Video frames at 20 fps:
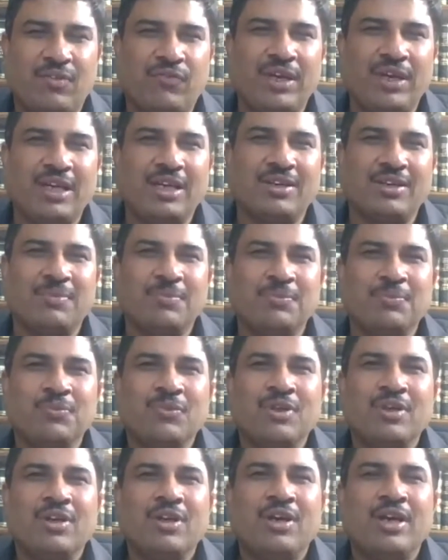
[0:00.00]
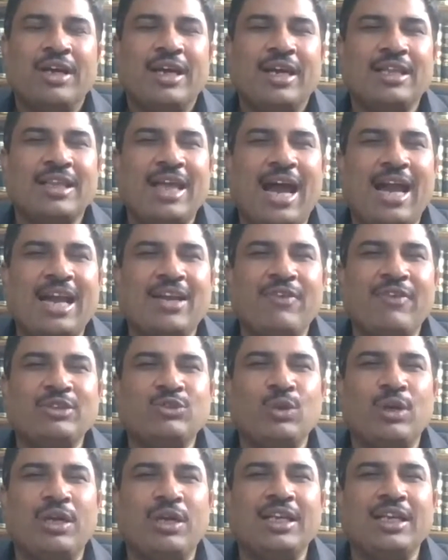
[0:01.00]
finger. In that
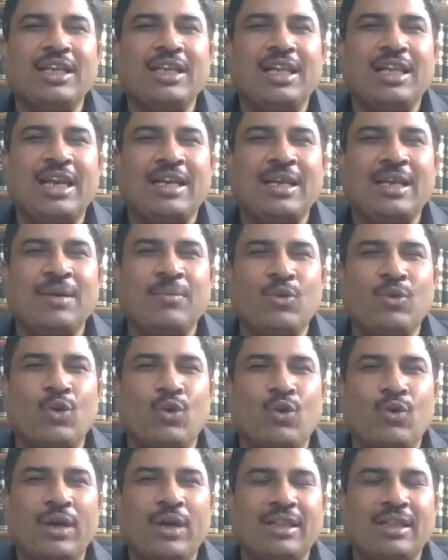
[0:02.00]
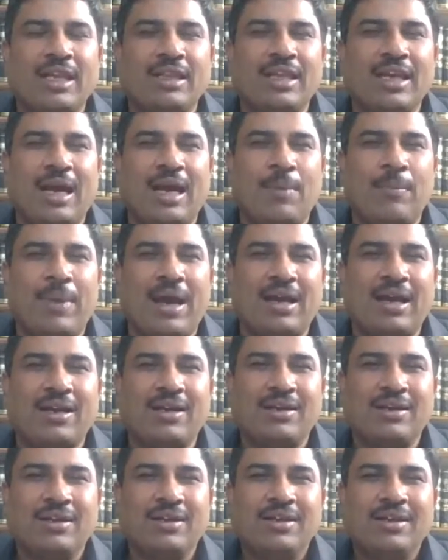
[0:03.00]
eventuality, they let him go, and then they come back.